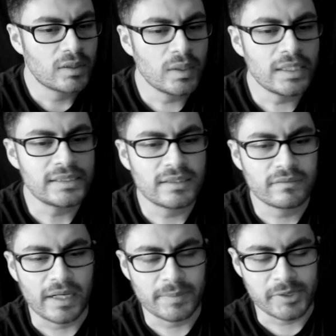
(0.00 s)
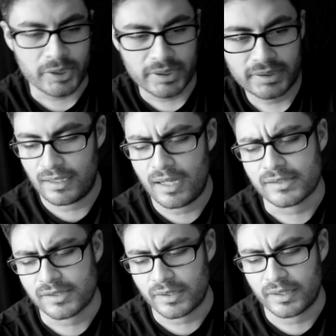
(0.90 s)
the whole idea of Rapture,
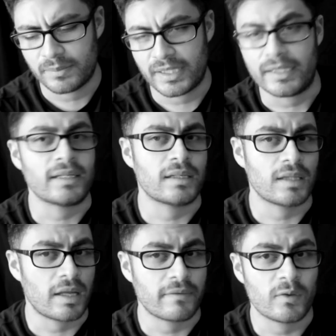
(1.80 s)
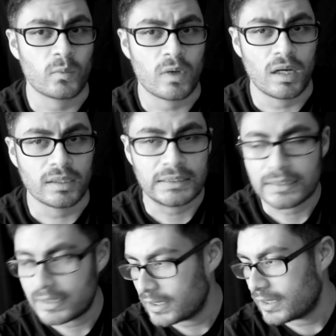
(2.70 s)
odds are I'm gonna get a lot of it wrong.
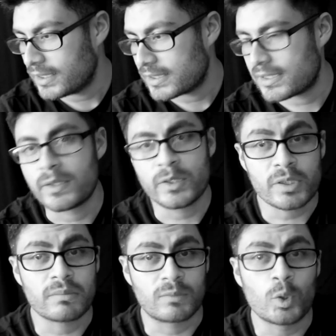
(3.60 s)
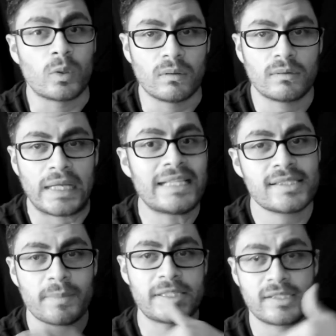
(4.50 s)
So you should Google.
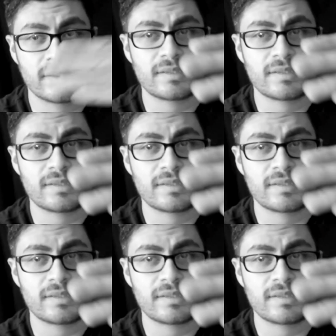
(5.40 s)
Anytime I tell you